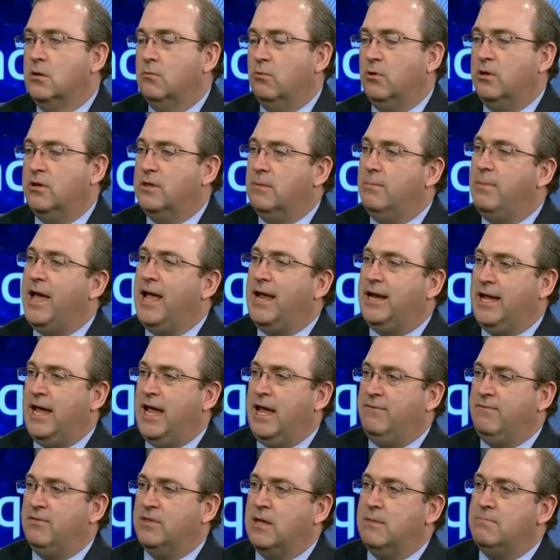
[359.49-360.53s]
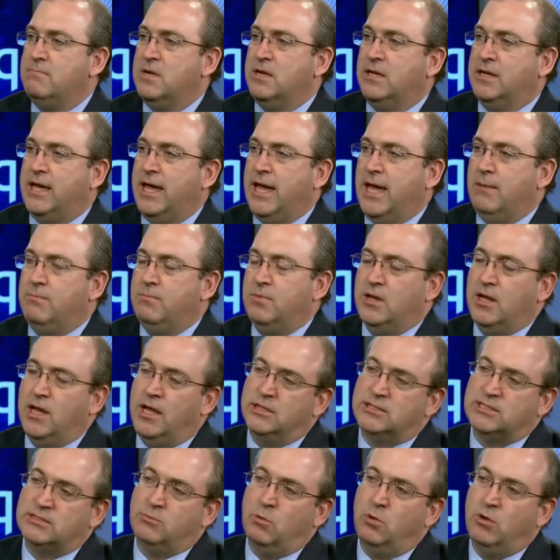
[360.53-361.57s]
really the back half of that mid cap
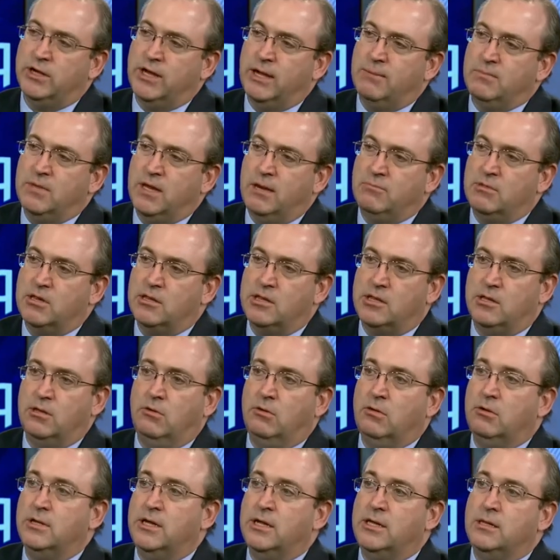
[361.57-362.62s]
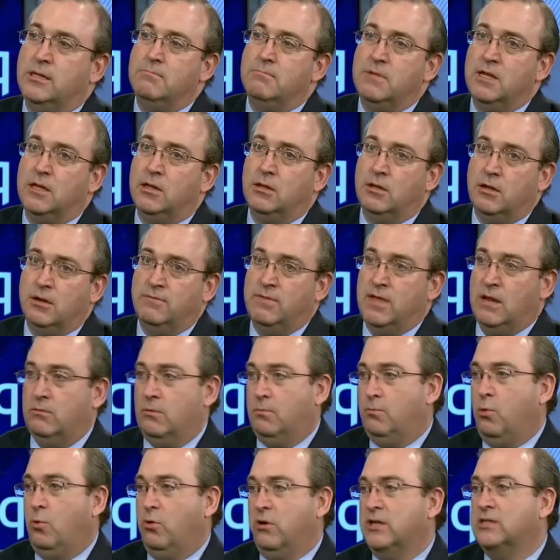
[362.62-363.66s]
and small cap names is still the middle of that
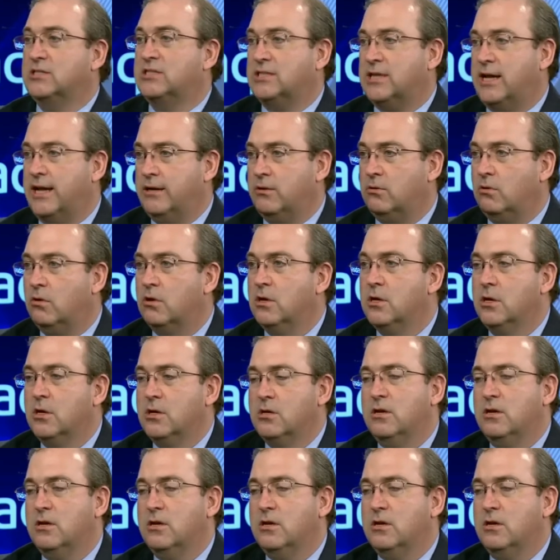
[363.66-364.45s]
reporting cycle.